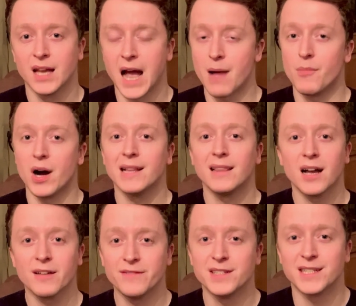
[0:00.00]
And my
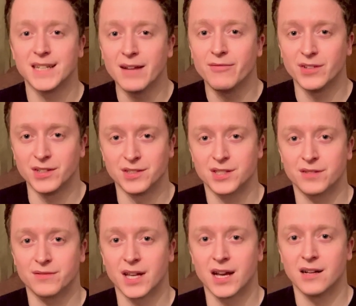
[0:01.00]
life is an evidence of
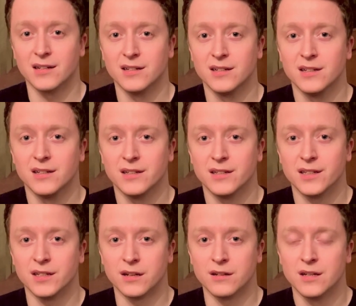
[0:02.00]
that. You
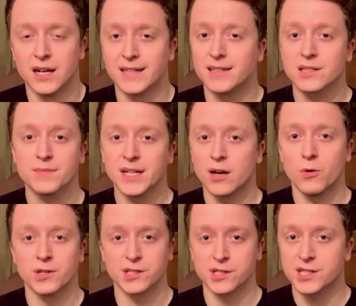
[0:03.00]
know, it doesn't mean I
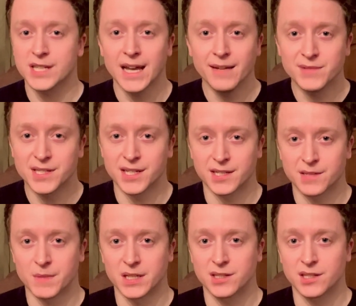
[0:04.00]
wasn't saved six
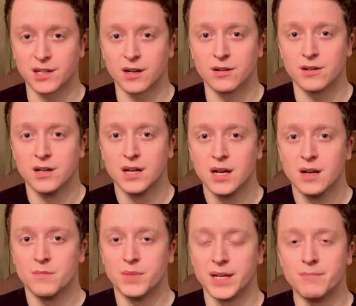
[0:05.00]
months ago,
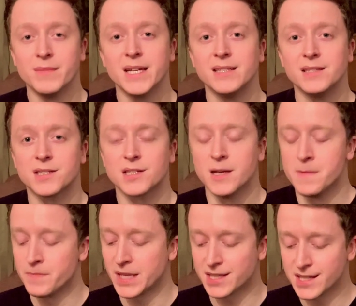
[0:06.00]
but it means
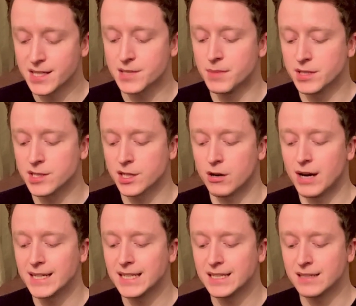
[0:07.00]
that six months ago I
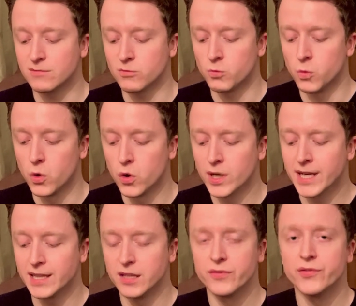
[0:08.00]
didn't walk
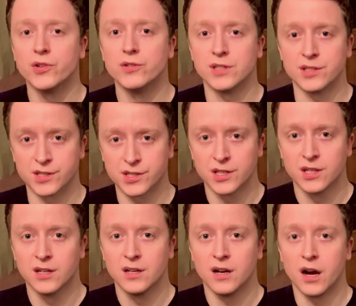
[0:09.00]
in the fullness
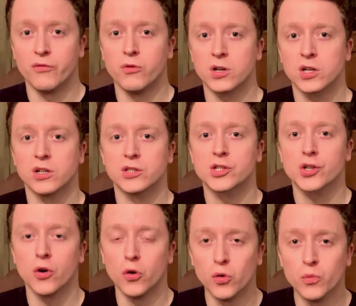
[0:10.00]
of what God's
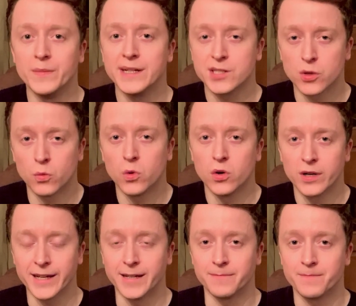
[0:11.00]
called me to walk
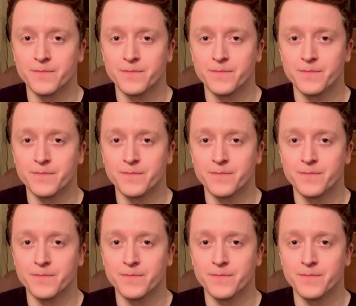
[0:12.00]
in